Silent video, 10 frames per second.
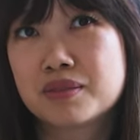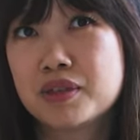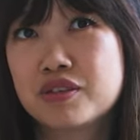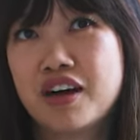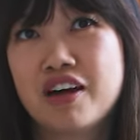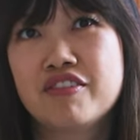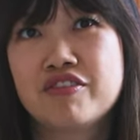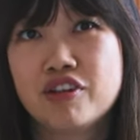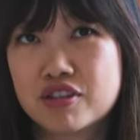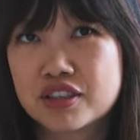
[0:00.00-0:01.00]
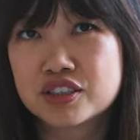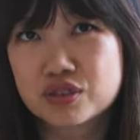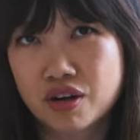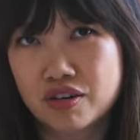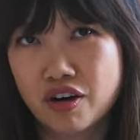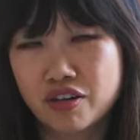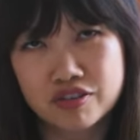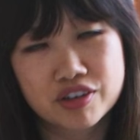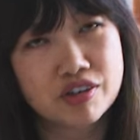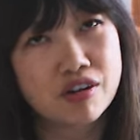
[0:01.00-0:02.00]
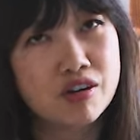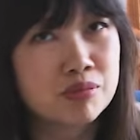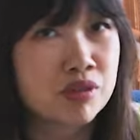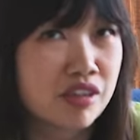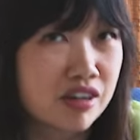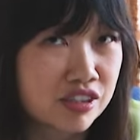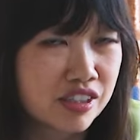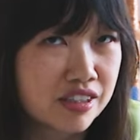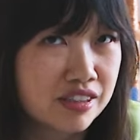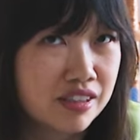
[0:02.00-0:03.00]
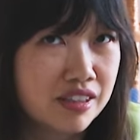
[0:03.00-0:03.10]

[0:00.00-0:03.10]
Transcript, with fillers: but you have full control over your own production.